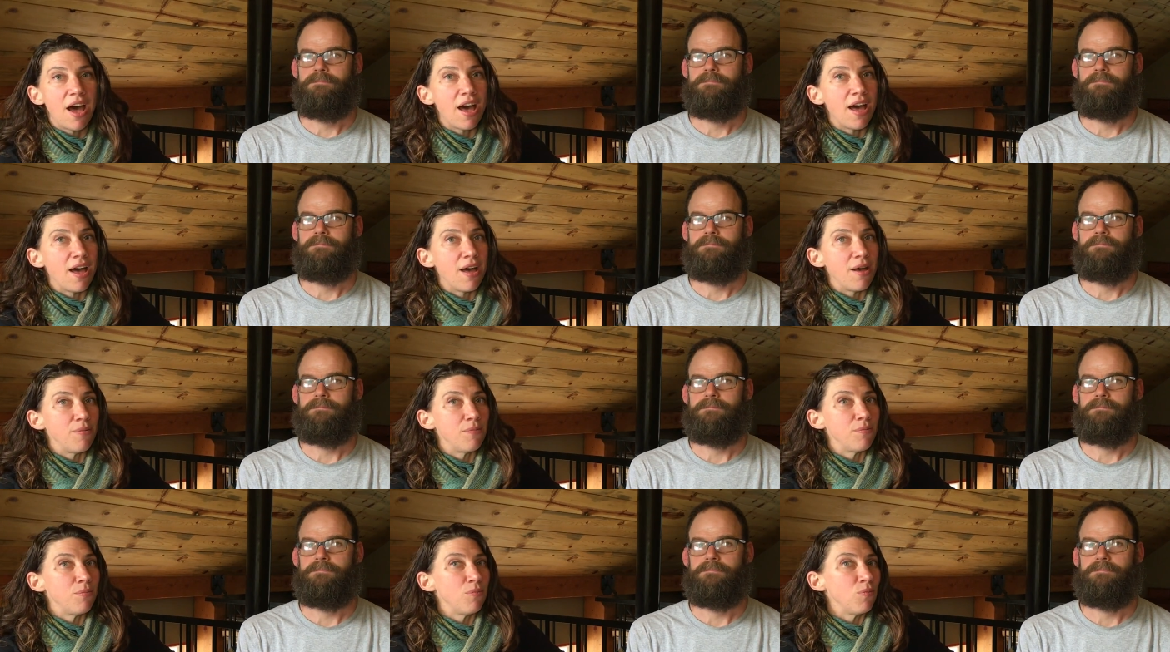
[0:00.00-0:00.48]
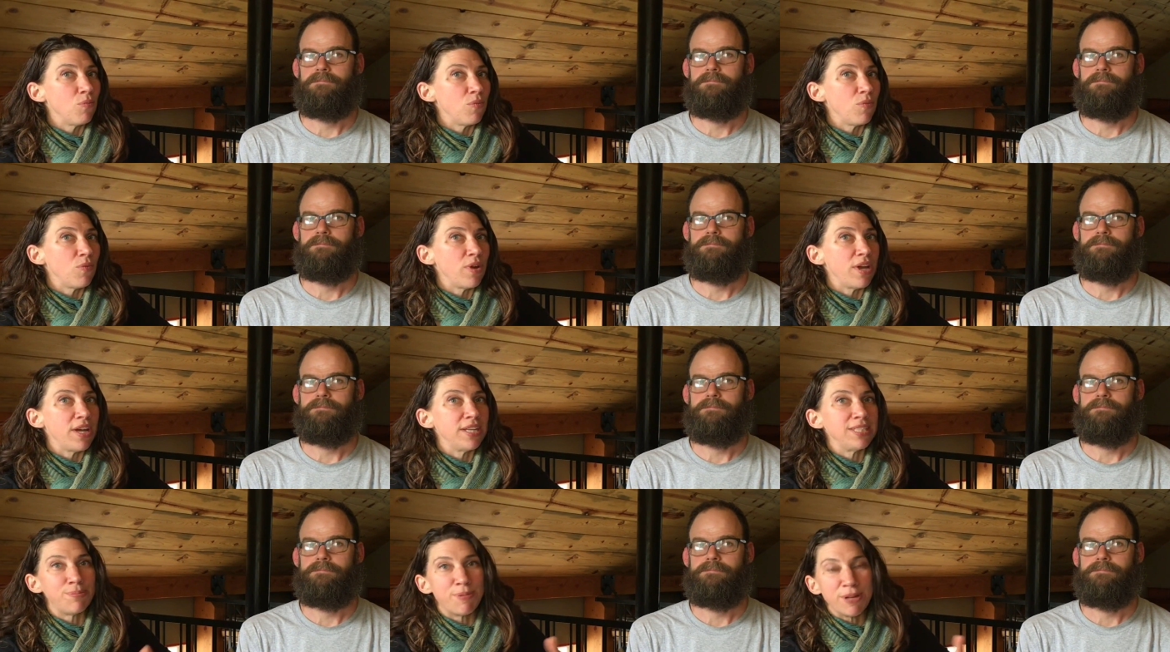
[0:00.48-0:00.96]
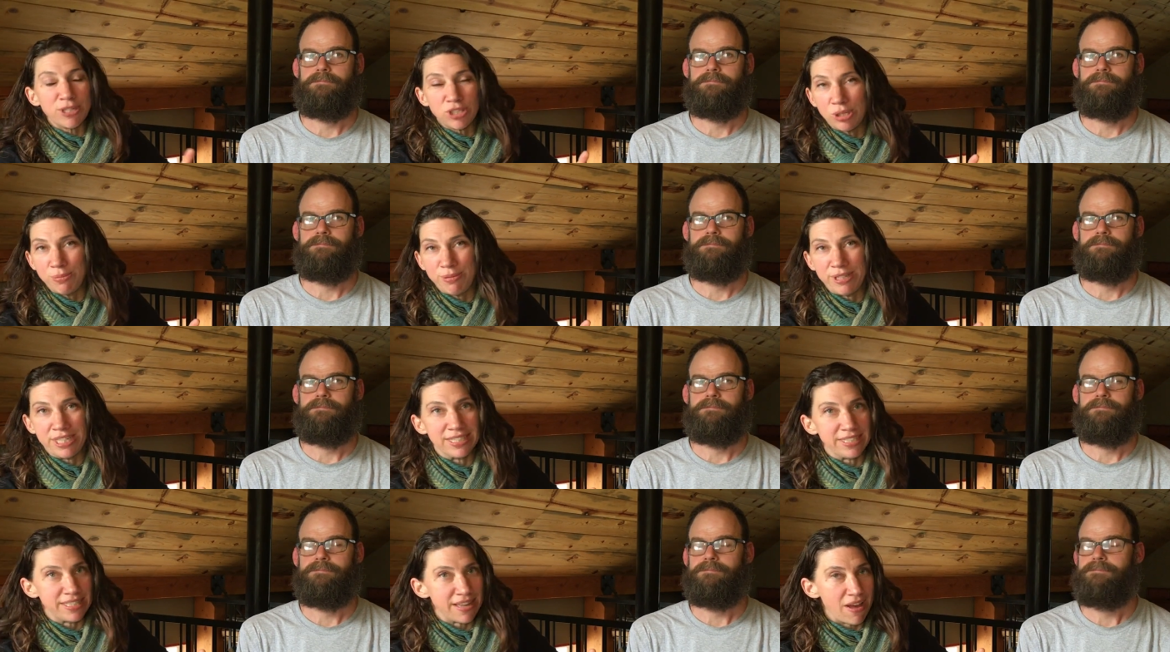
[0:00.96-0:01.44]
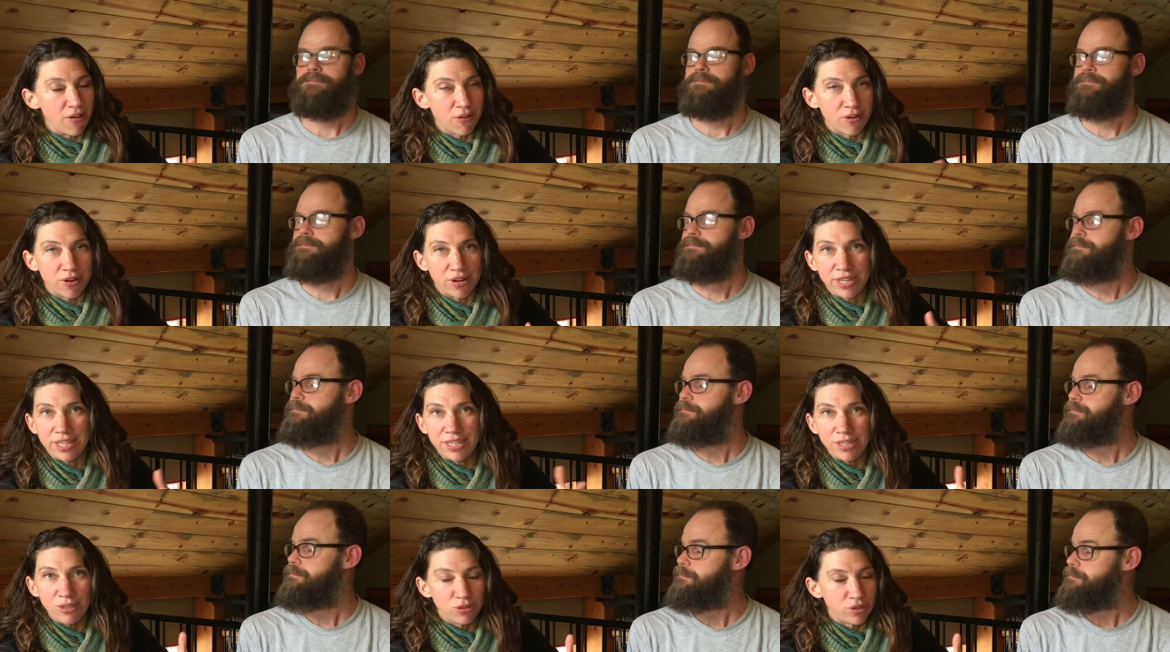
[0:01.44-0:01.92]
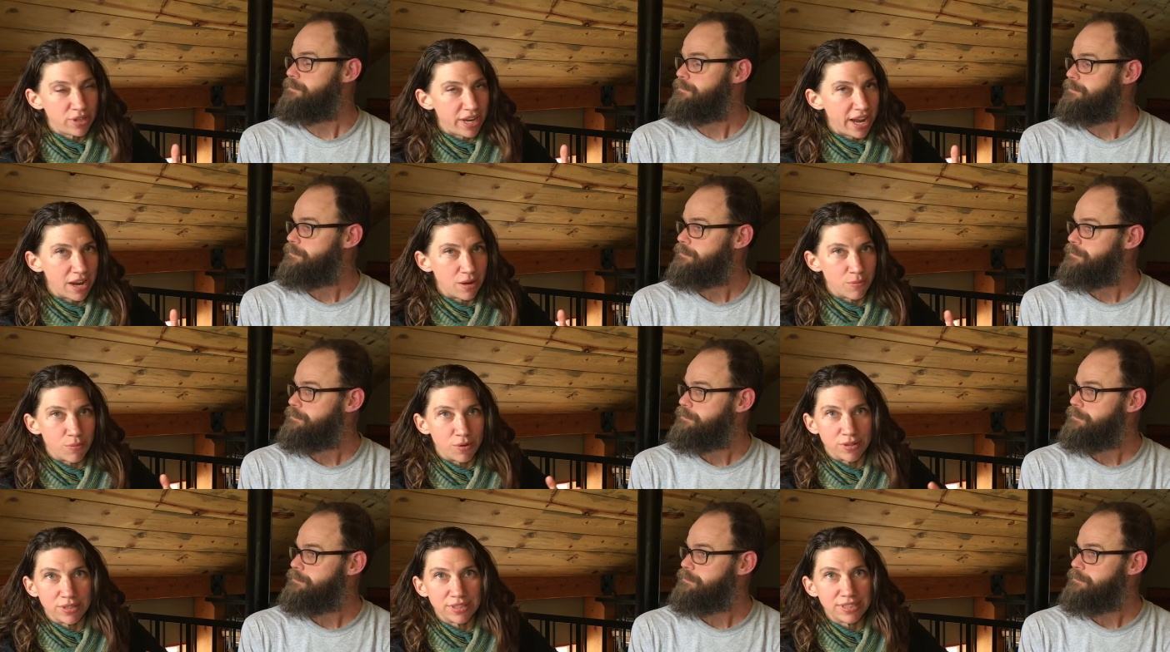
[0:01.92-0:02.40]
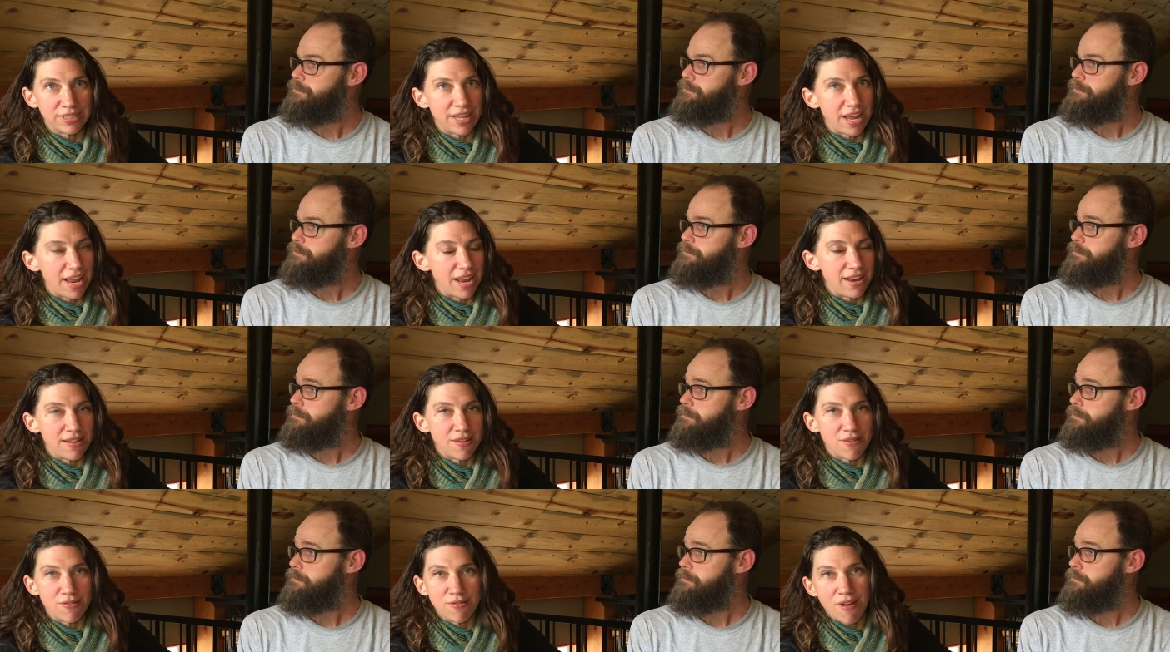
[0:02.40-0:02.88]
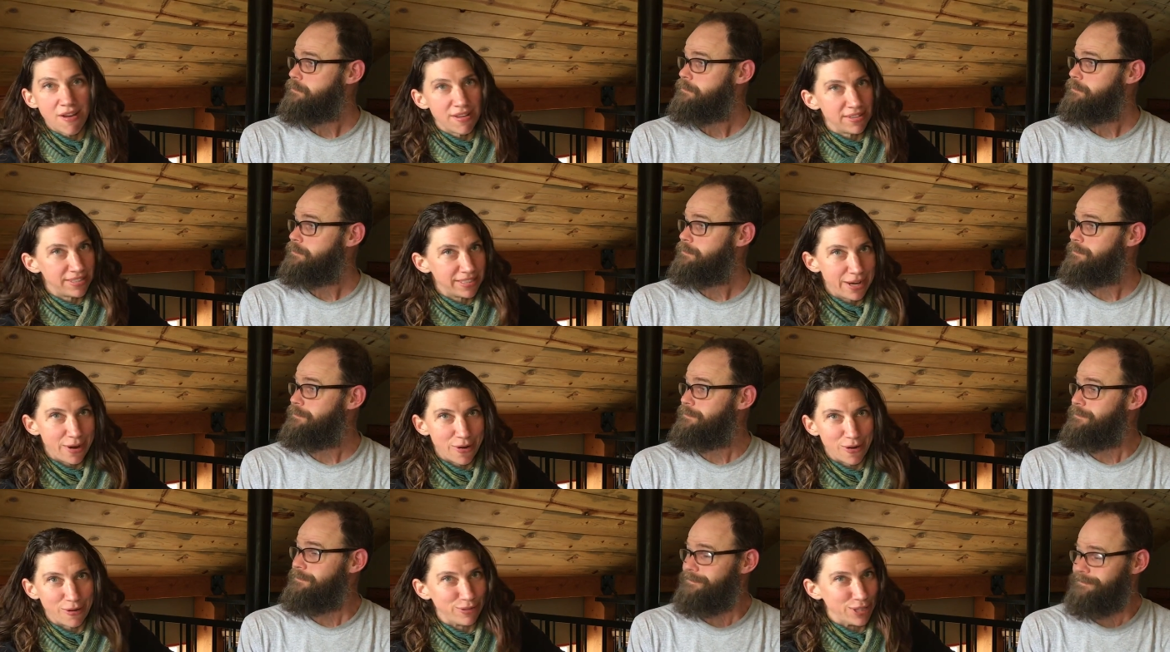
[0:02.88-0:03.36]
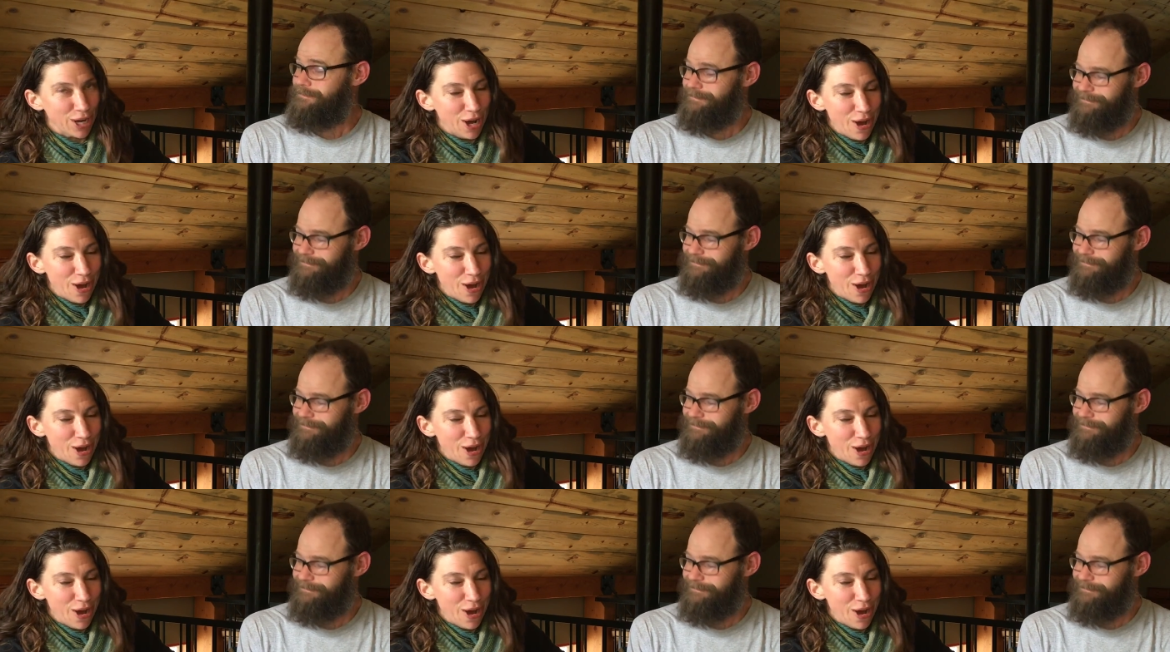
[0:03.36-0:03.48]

Speaker 1: um, especially because the elk are huge animals and they're not scared of